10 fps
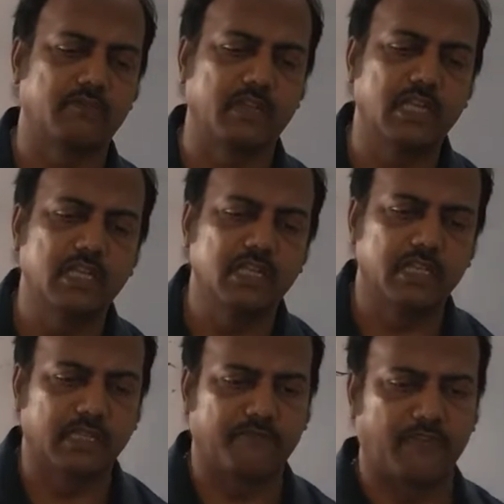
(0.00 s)
will
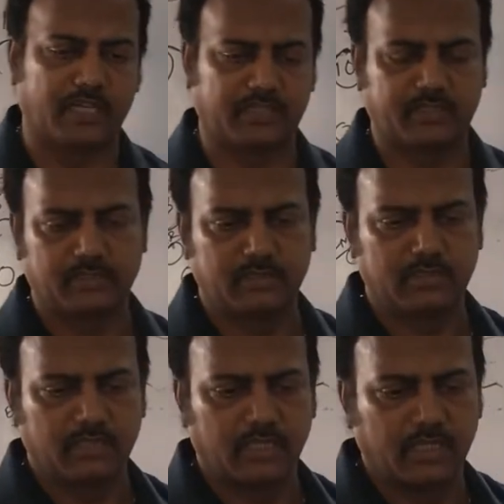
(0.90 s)
deflect.
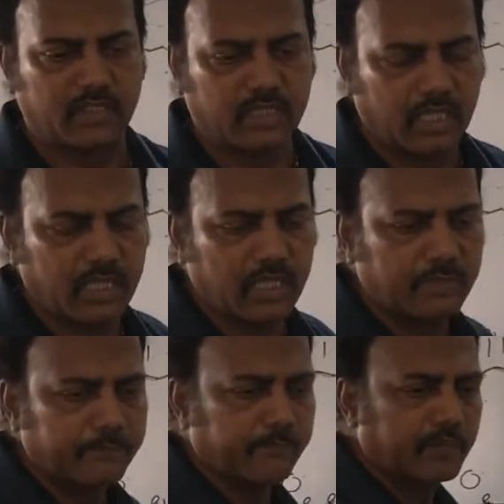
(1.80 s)
Is it
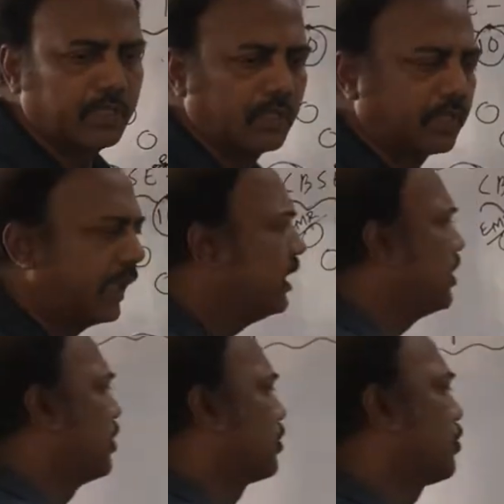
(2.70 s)
clear? Okay.
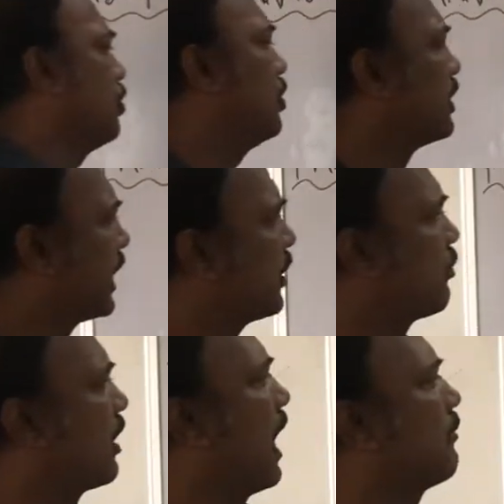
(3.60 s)
So that is
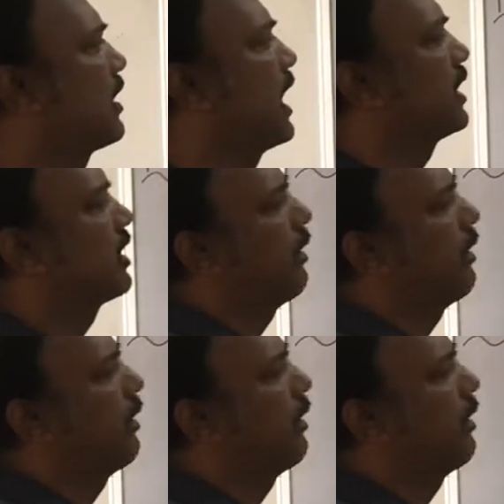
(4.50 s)
what I am saying. So